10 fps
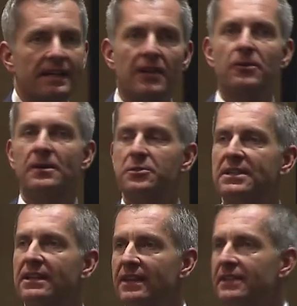the other
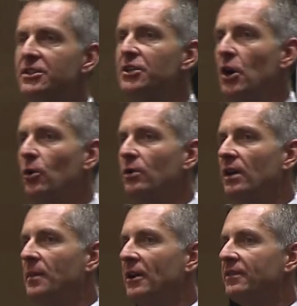interesting thing to note
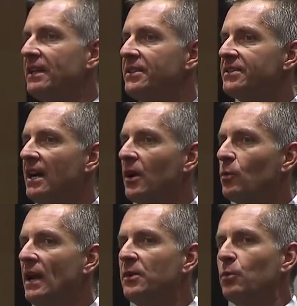about these uh,
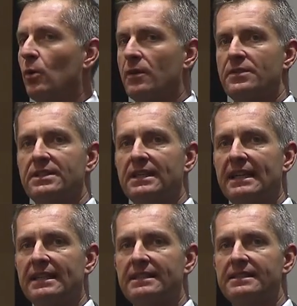red dwarfs
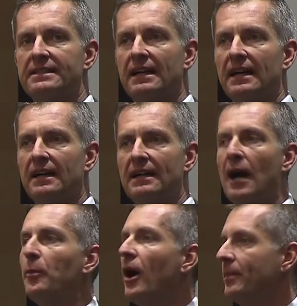is uh,
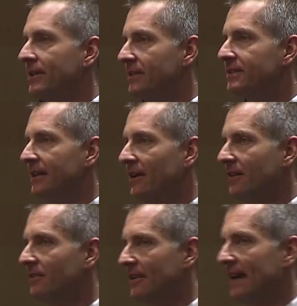how populous they are,
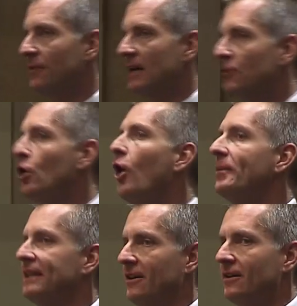okay, how, how
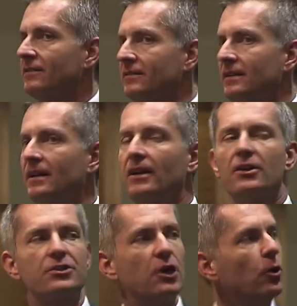common they are.
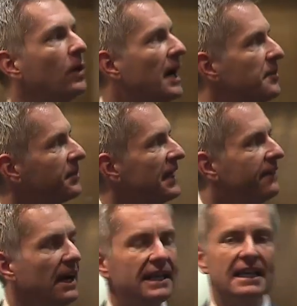So um,
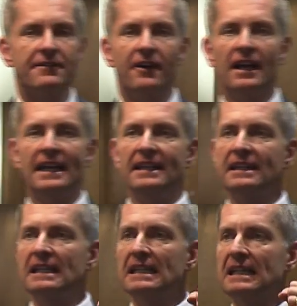if I, if I
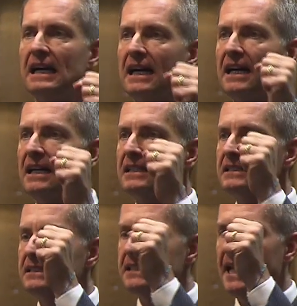uh,
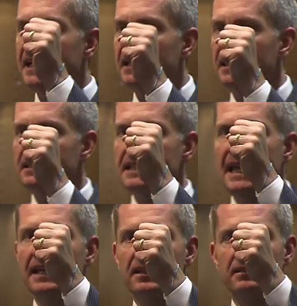take,
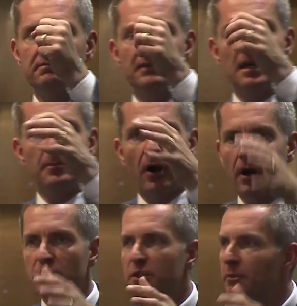take a
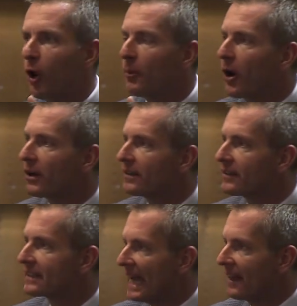part, small part of
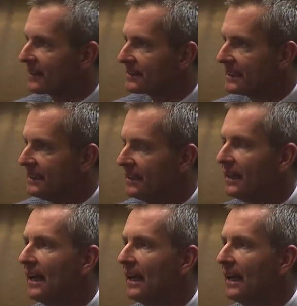the galaxy